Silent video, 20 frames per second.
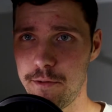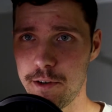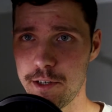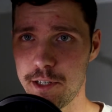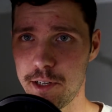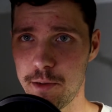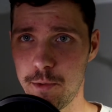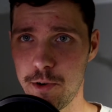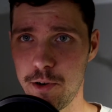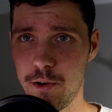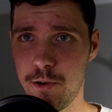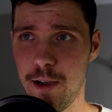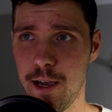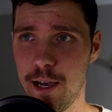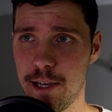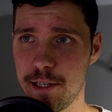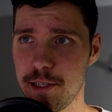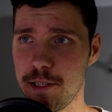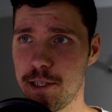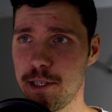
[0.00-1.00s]
for someone who
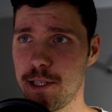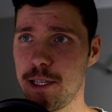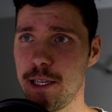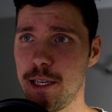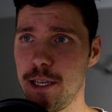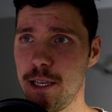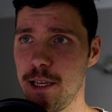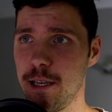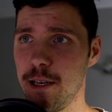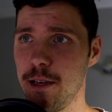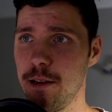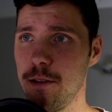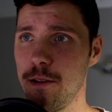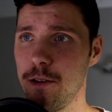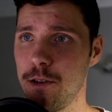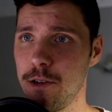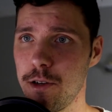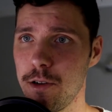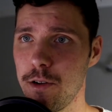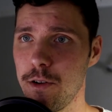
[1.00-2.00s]
hasn't seen
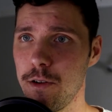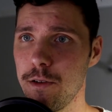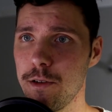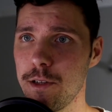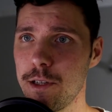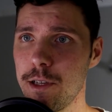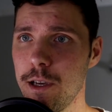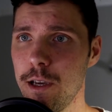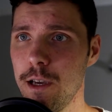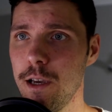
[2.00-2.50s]
the shows.